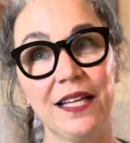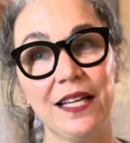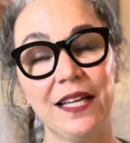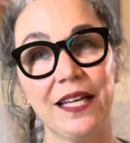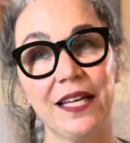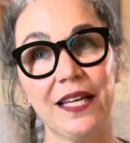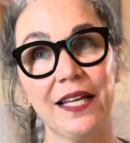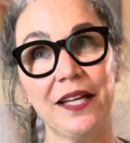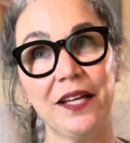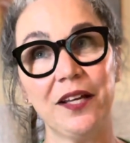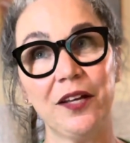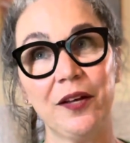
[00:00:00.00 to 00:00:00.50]

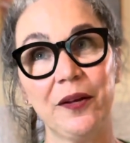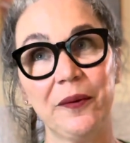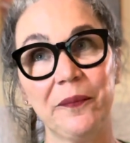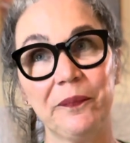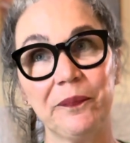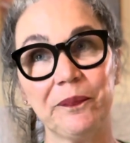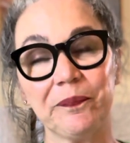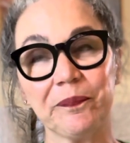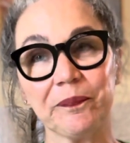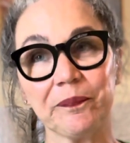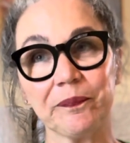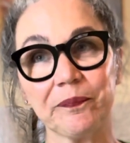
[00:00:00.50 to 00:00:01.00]

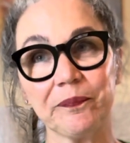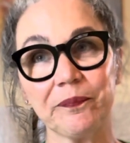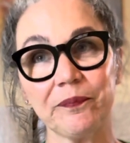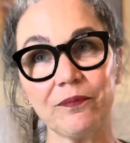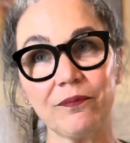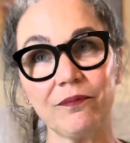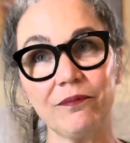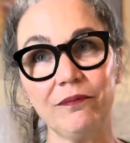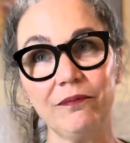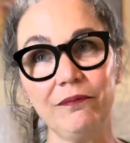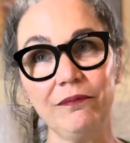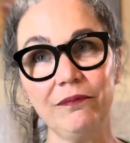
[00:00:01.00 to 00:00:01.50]

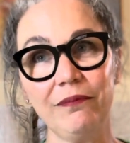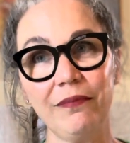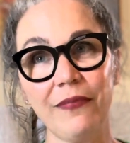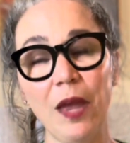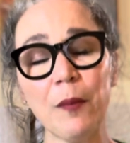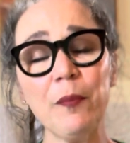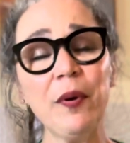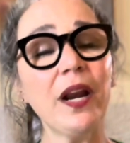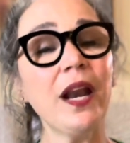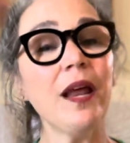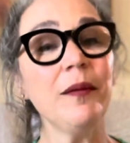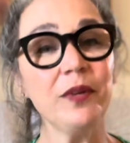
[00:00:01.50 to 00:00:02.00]

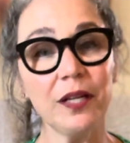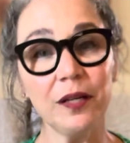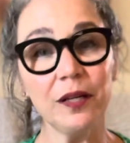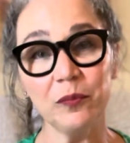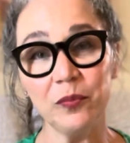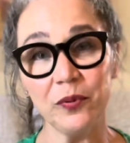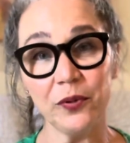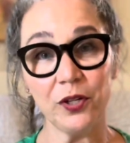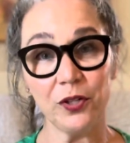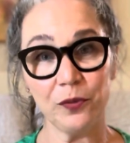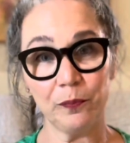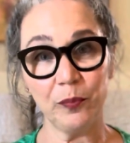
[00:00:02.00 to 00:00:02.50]
But I'm gonna
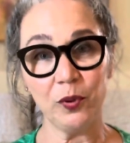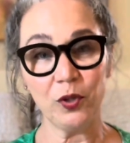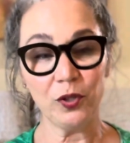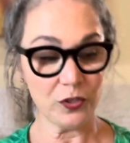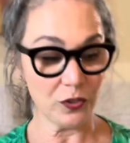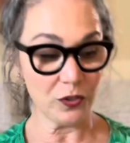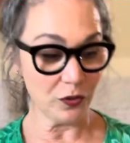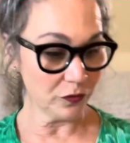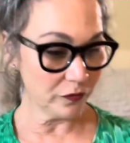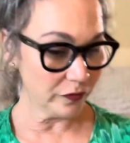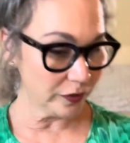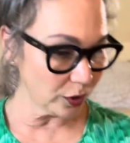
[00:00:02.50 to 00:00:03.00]

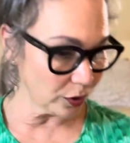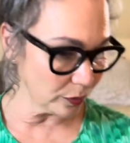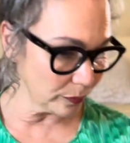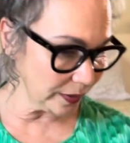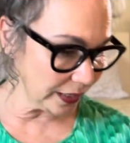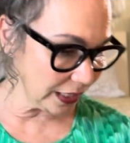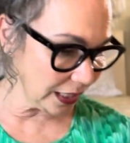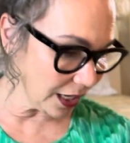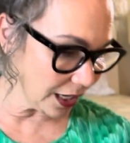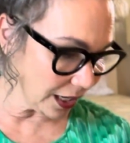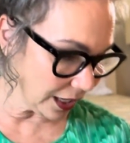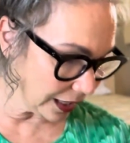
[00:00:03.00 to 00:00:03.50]
persevere
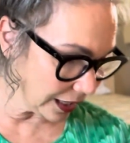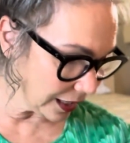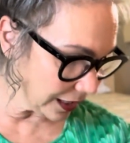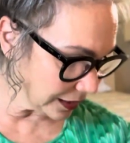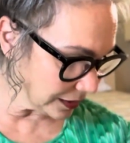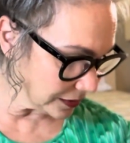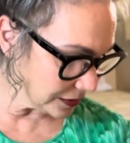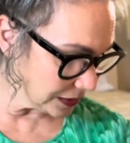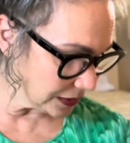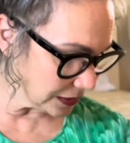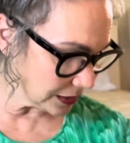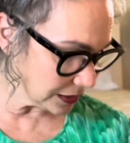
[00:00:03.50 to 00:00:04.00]

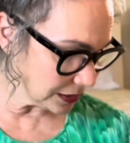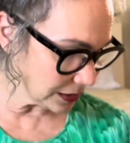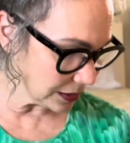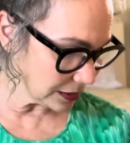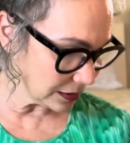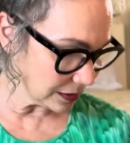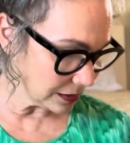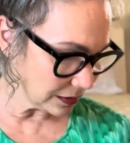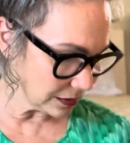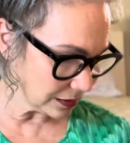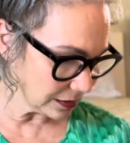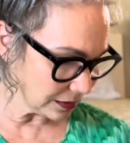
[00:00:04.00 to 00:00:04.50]
because
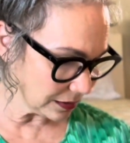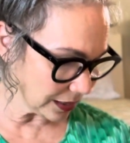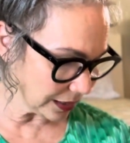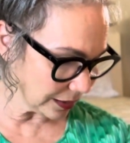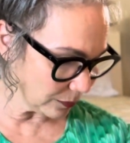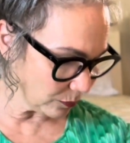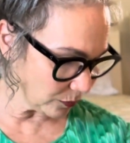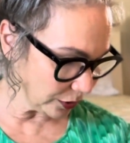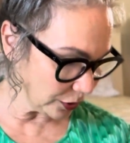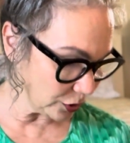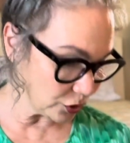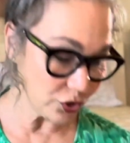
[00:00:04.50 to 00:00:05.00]
I
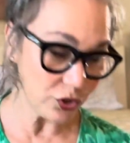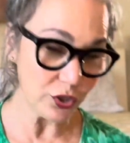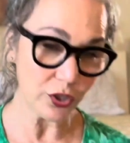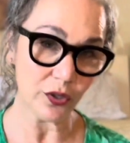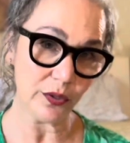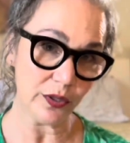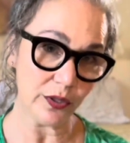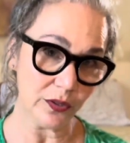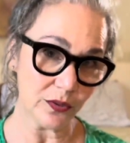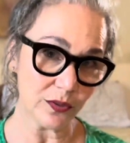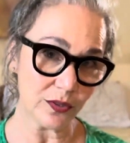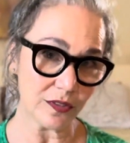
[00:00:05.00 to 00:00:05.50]
wanna show
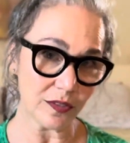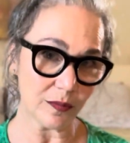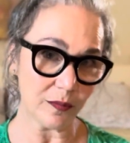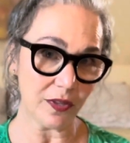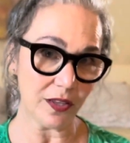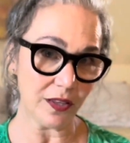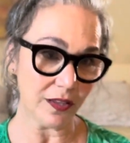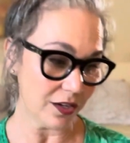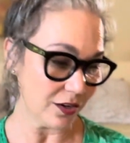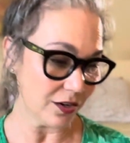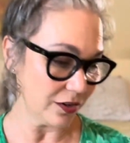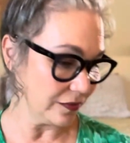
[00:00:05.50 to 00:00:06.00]
you some of
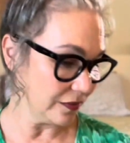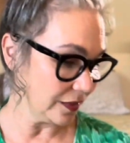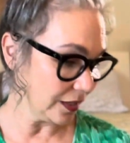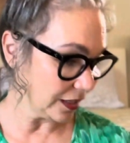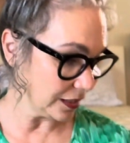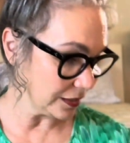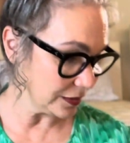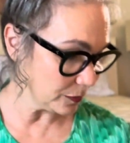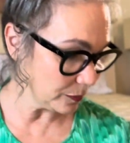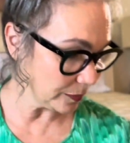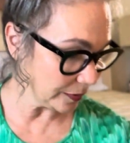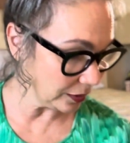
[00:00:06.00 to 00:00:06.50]
the yarn that I
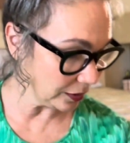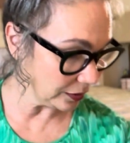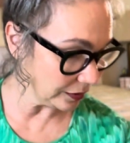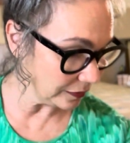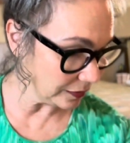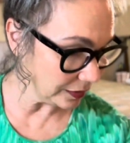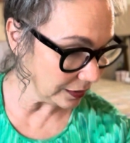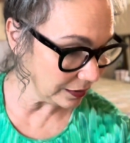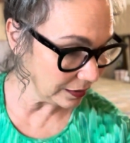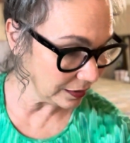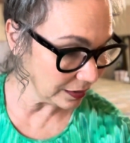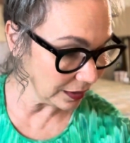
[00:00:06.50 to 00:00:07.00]
spun on
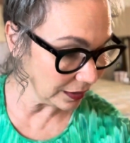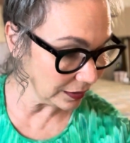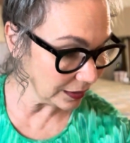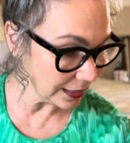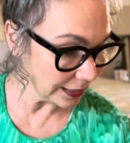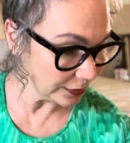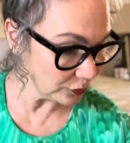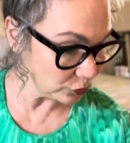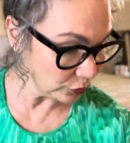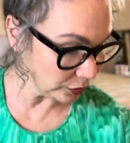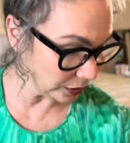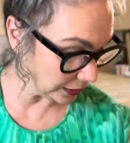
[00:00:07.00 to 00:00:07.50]
the
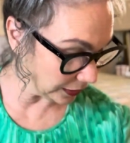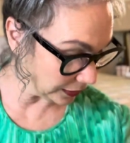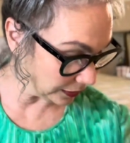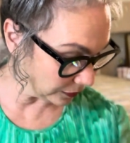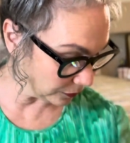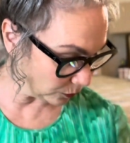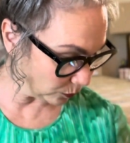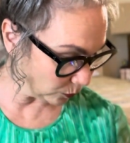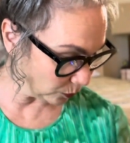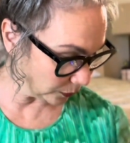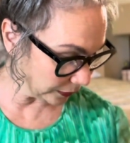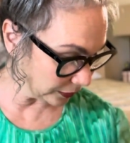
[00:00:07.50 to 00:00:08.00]
electric
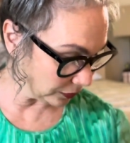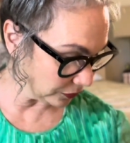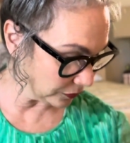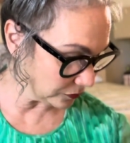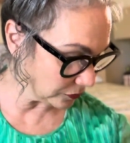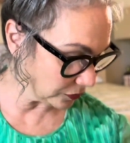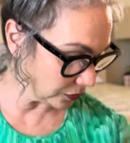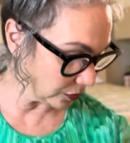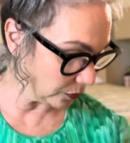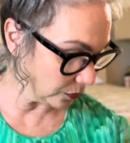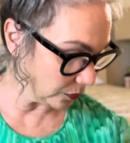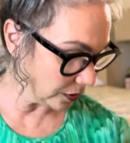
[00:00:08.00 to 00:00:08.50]
eel wheel.
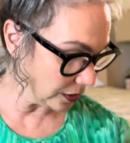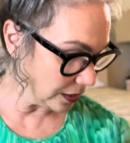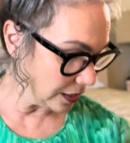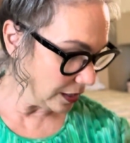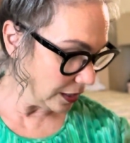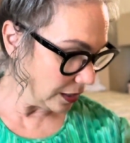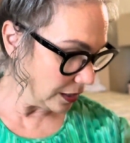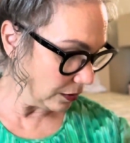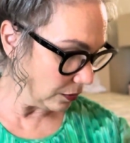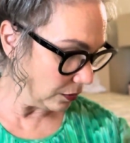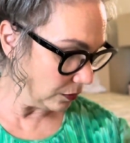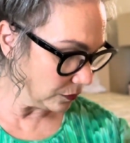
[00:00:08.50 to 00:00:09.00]
So,
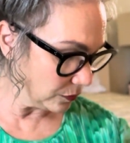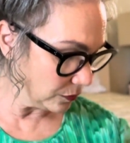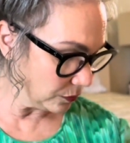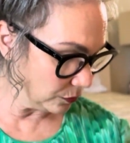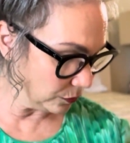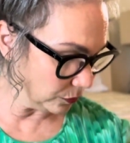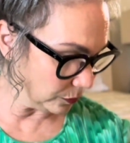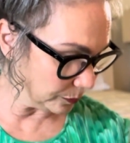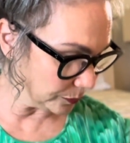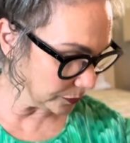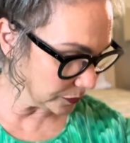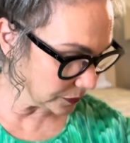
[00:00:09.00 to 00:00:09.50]

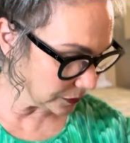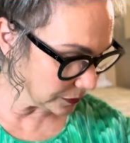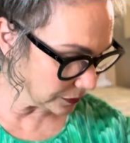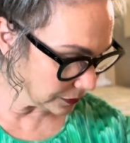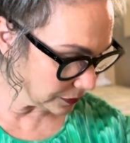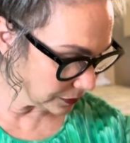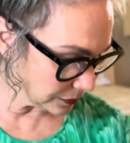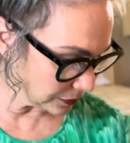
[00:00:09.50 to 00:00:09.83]
oops.